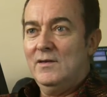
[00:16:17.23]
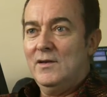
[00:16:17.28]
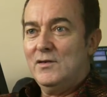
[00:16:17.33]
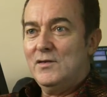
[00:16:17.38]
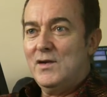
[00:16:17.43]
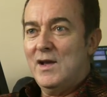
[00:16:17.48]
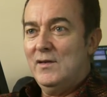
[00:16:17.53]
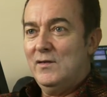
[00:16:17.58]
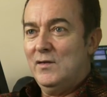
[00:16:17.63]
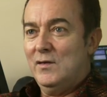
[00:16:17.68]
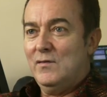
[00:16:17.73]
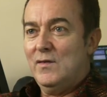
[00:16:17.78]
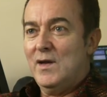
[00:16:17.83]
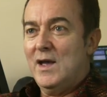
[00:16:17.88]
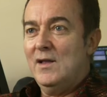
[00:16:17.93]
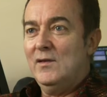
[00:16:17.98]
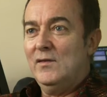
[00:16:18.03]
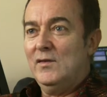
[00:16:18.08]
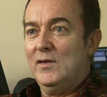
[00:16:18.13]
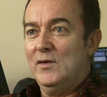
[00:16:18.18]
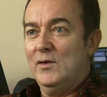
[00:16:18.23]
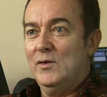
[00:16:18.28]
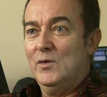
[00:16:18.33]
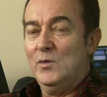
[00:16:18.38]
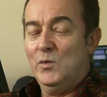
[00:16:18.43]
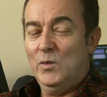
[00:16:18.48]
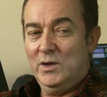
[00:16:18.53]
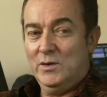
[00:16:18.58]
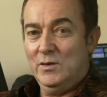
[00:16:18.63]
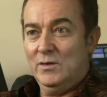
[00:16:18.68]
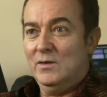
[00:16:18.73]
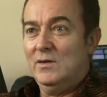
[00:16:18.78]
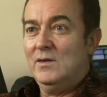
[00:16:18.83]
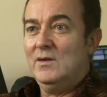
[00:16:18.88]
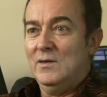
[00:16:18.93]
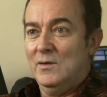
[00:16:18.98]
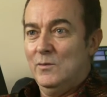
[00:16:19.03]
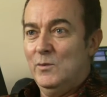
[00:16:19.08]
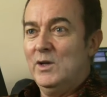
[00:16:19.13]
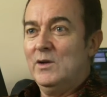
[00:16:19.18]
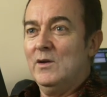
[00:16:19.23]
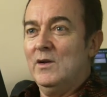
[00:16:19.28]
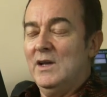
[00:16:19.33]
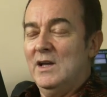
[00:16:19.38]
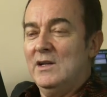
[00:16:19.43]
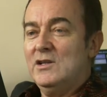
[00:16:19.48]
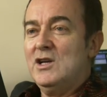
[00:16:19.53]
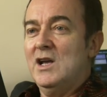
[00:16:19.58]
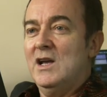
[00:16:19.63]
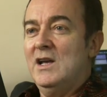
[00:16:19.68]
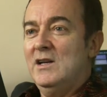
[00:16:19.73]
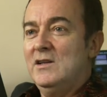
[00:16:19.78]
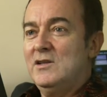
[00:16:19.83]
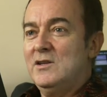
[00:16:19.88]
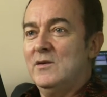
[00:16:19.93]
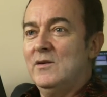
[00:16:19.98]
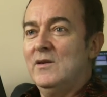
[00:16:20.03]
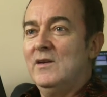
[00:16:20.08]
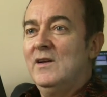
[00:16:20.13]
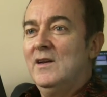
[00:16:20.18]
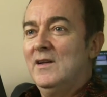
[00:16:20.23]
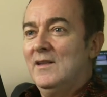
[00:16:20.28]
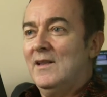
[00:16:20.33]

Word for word: the transit van so we could we could get changed and